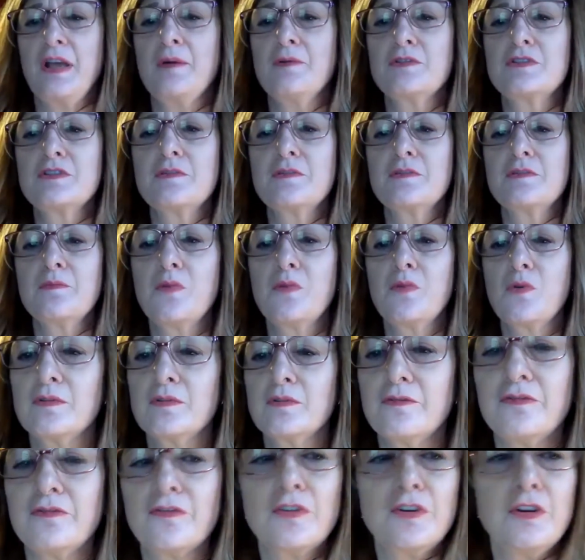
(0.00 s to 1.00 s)
was
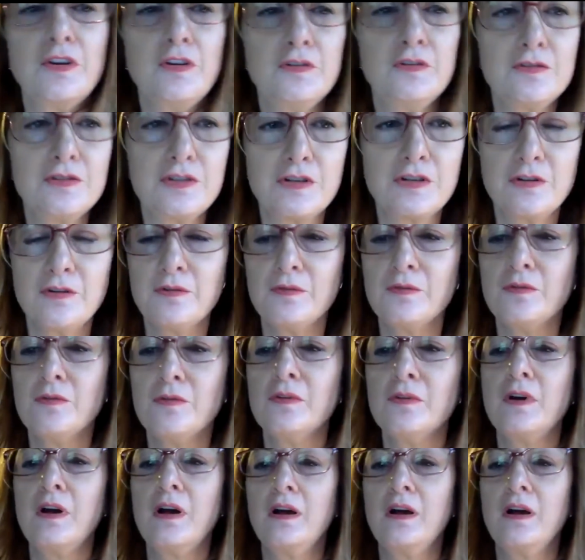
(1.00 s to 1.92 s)
important for you to